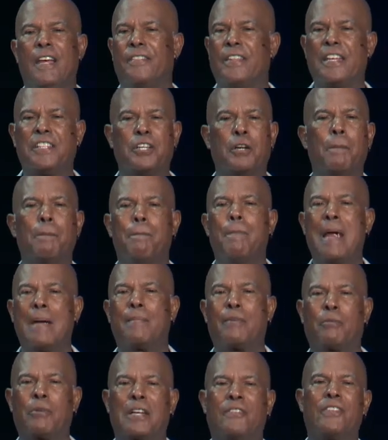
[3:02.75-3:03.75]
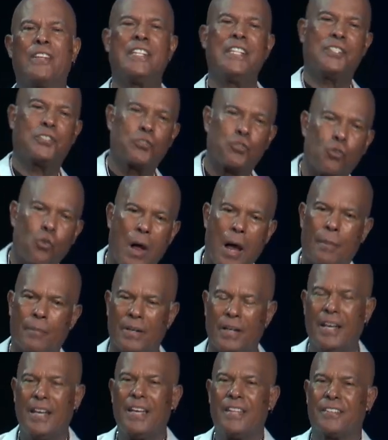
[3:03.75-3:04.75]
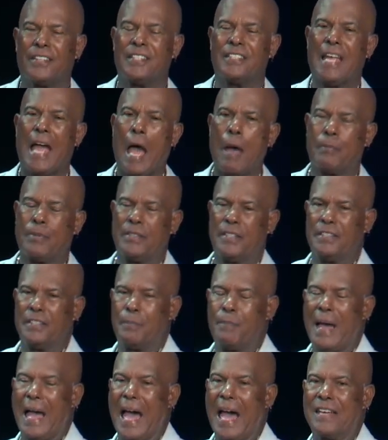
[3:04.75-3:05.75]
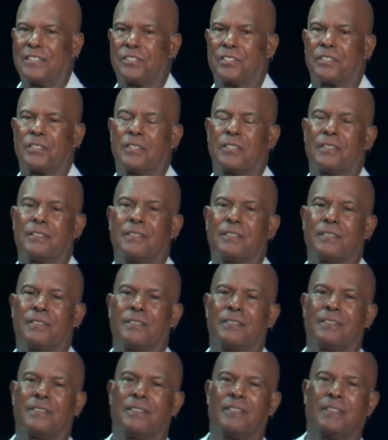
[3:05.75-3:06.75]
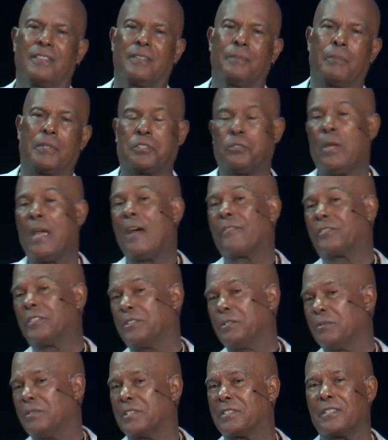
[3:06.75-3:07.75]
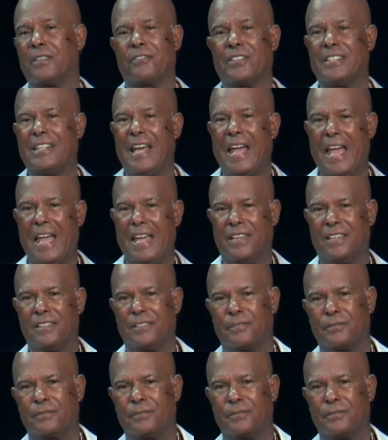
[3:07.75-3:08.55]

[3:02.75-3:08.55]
than your memory of any trauma that has happened in the past. But you have to do this every day.